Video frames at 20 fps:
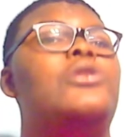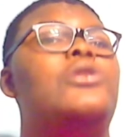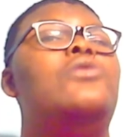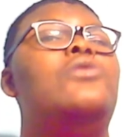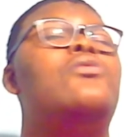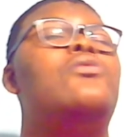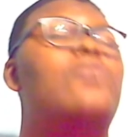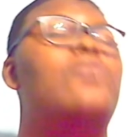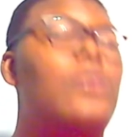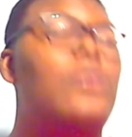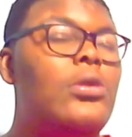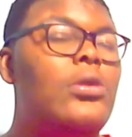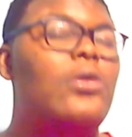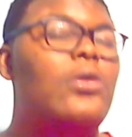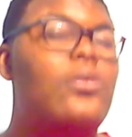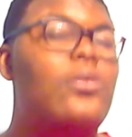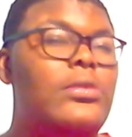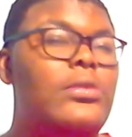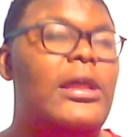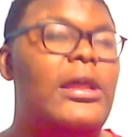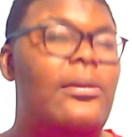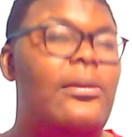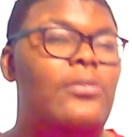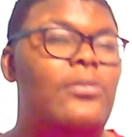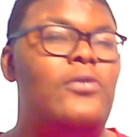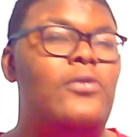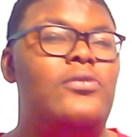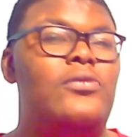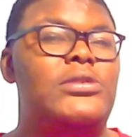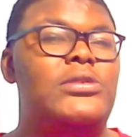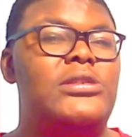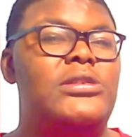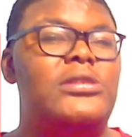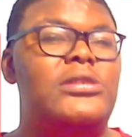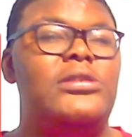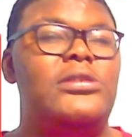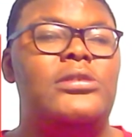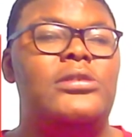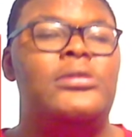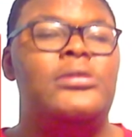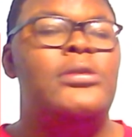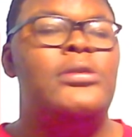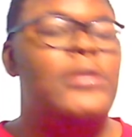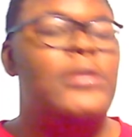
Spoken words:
You know that movie was good.